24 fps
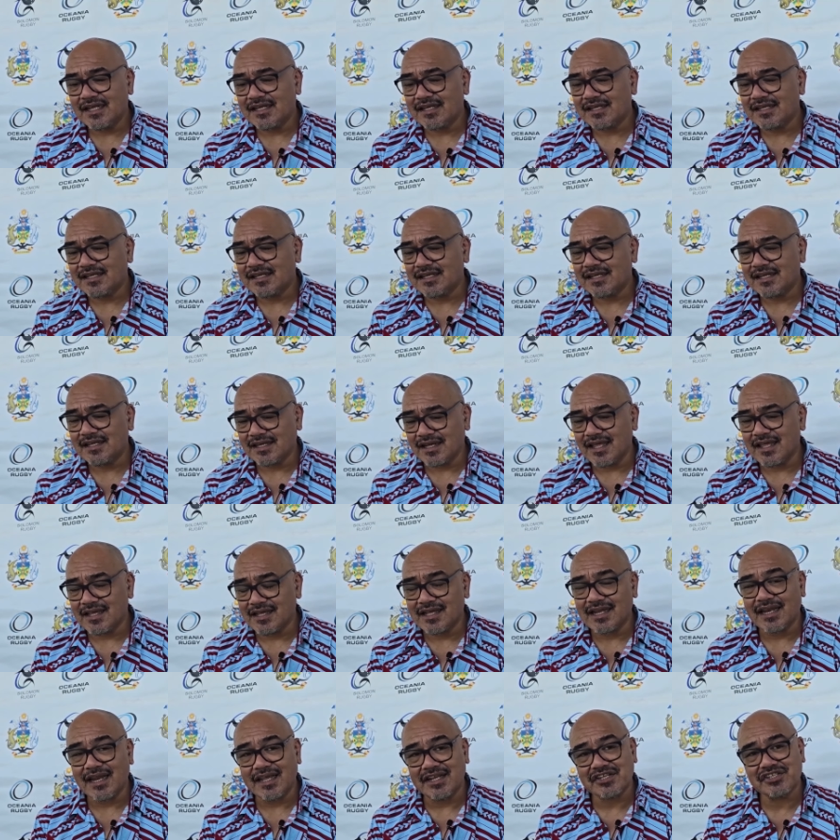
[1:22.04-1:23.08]
a, a
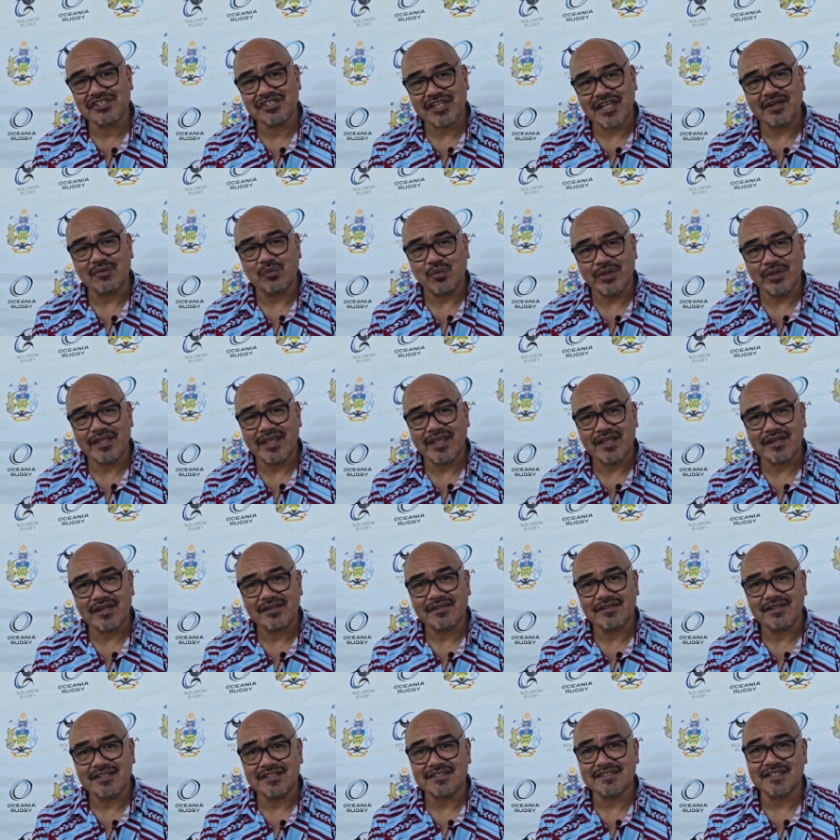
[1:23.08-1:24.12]
clash that
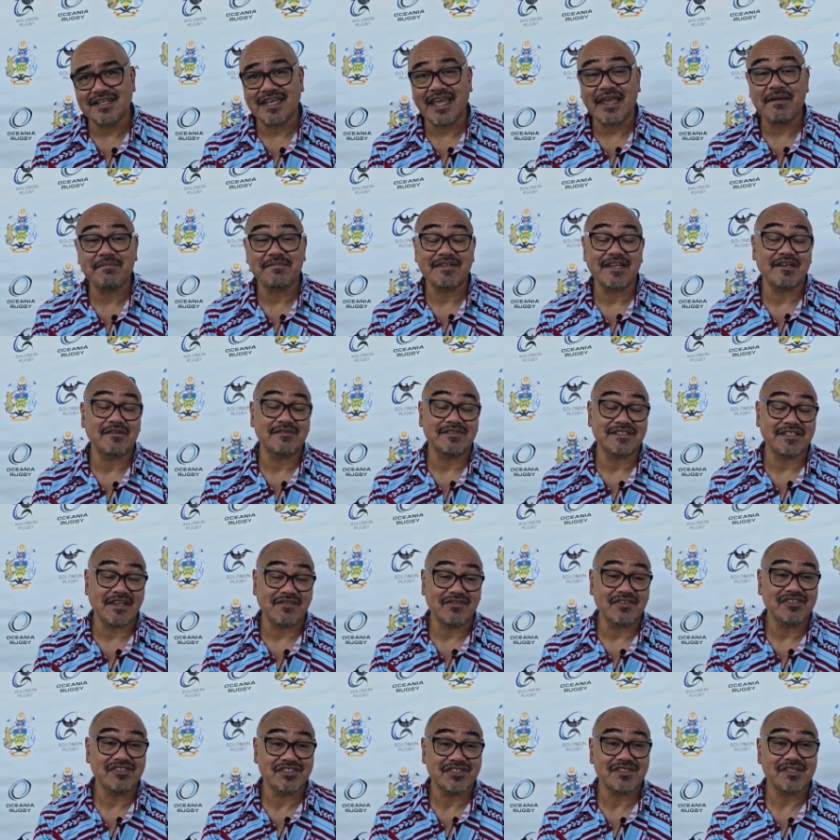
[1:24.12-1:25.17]
weekend. These the Cape Town
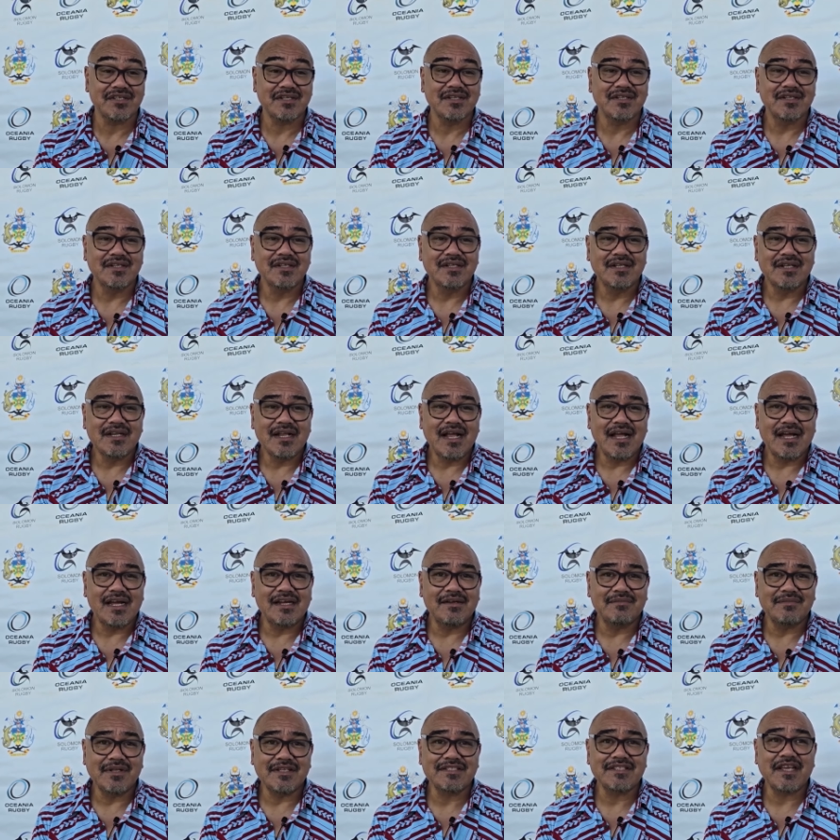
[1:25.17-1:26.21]
Sevens.
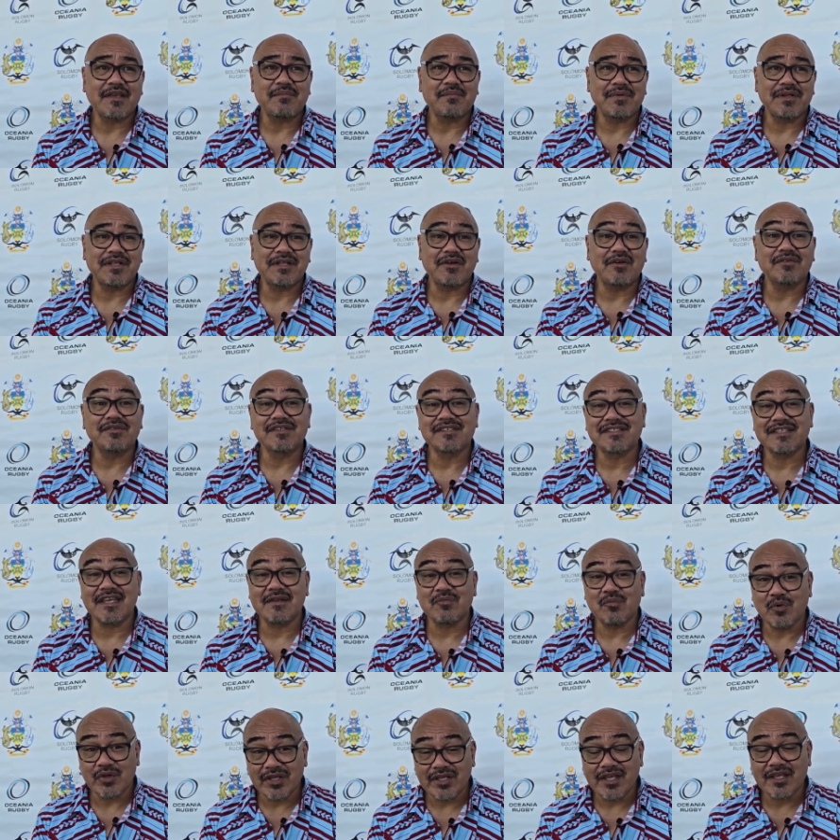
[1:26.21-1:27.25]
Um, that's happening on the
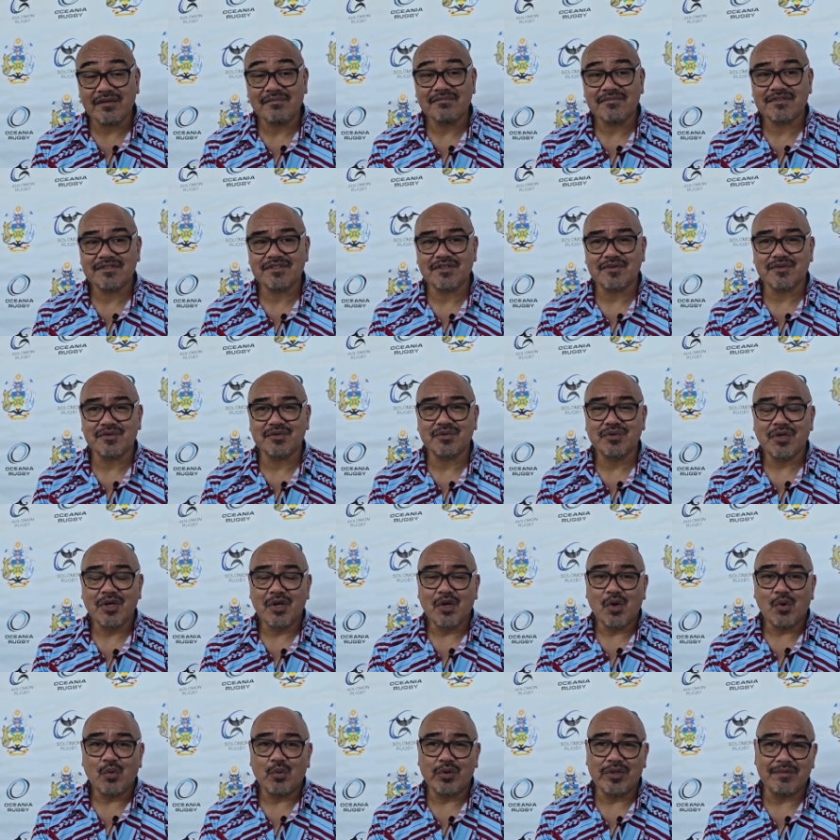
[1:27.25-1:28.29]
same weekend. So
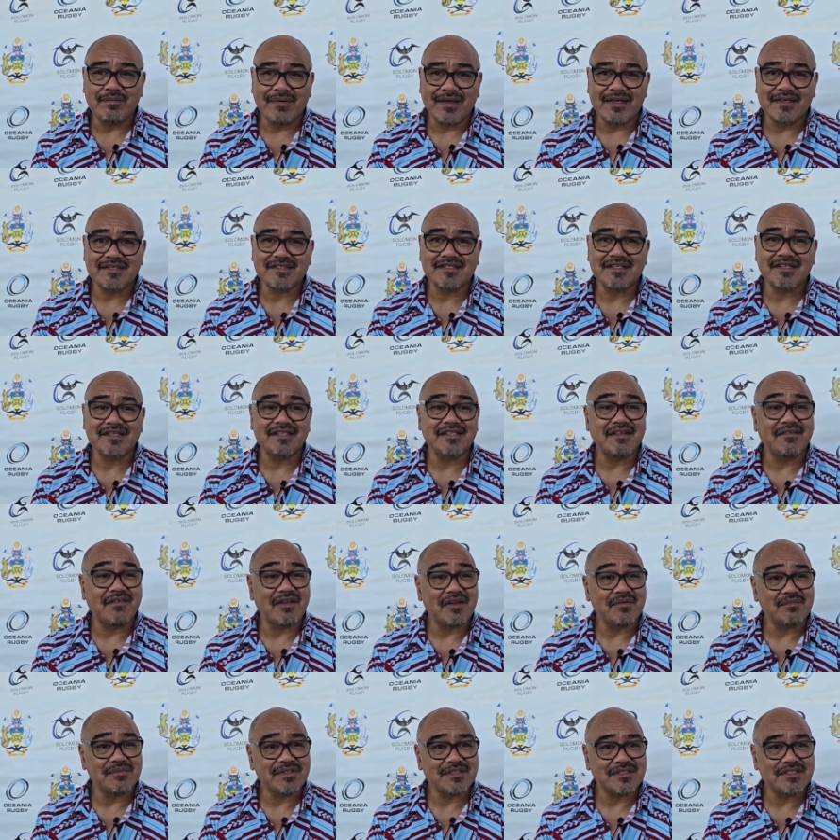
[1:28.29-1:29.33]
we may see
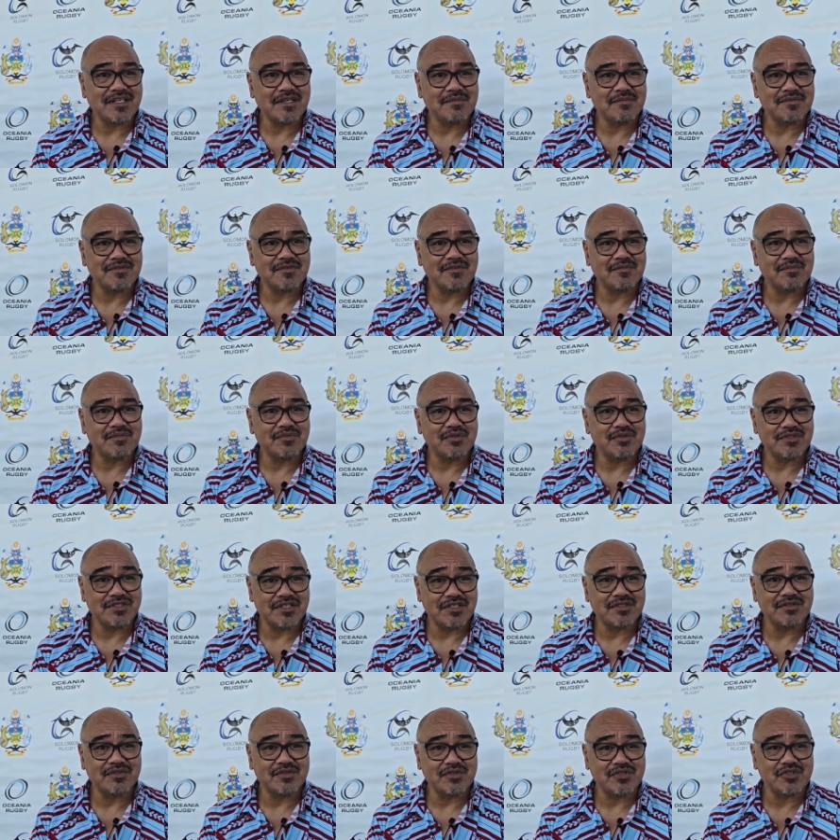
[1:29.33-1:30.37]
development teams from New
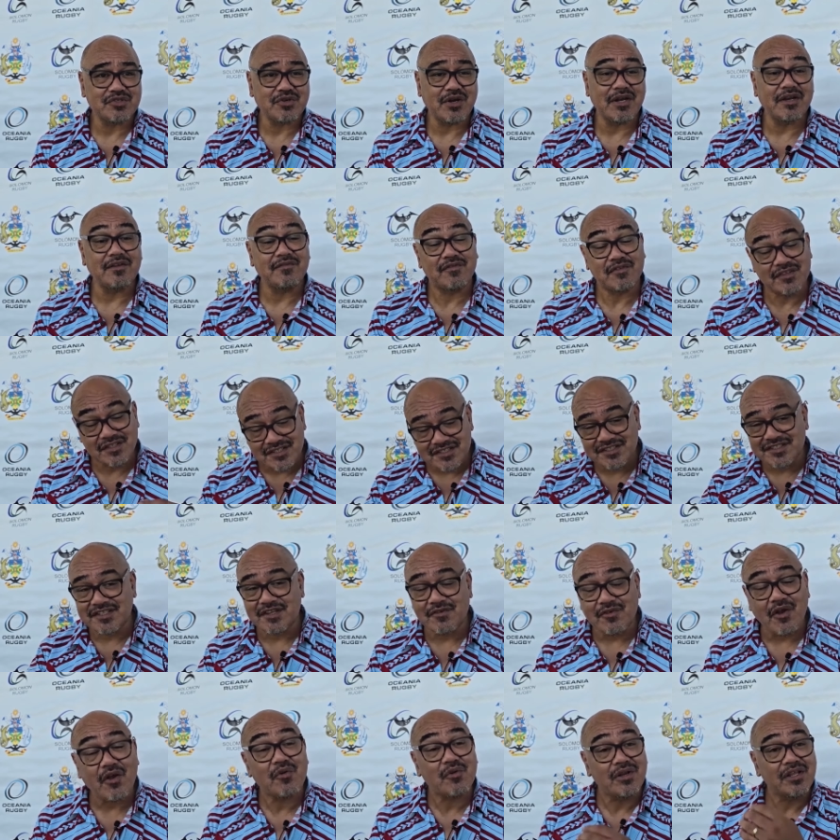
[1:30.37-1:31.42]
Zealand and Australia for this
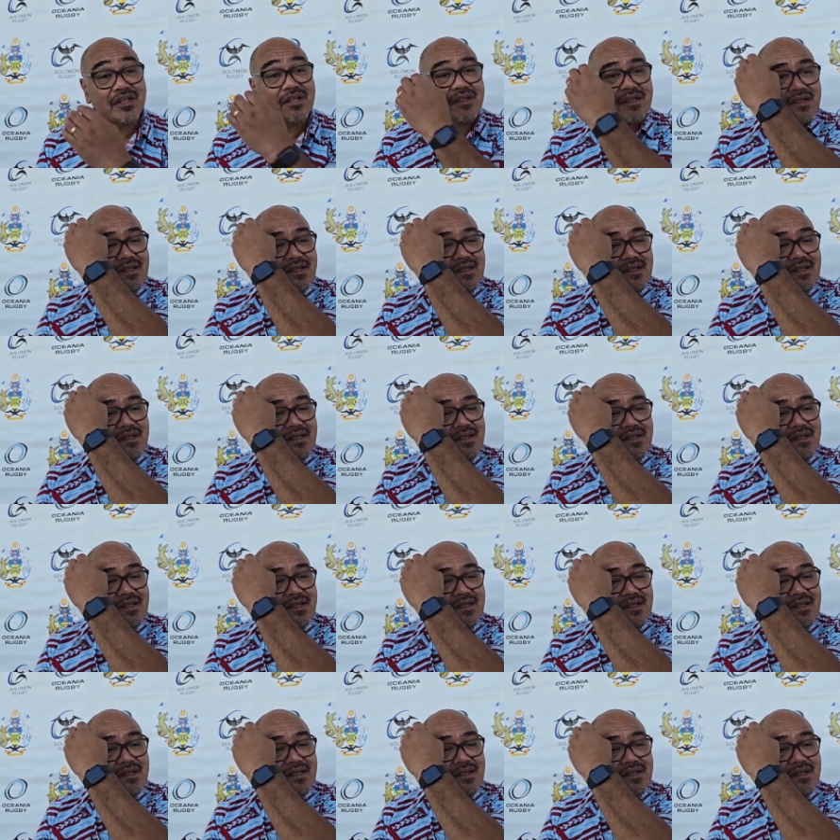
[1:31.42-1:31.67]
year only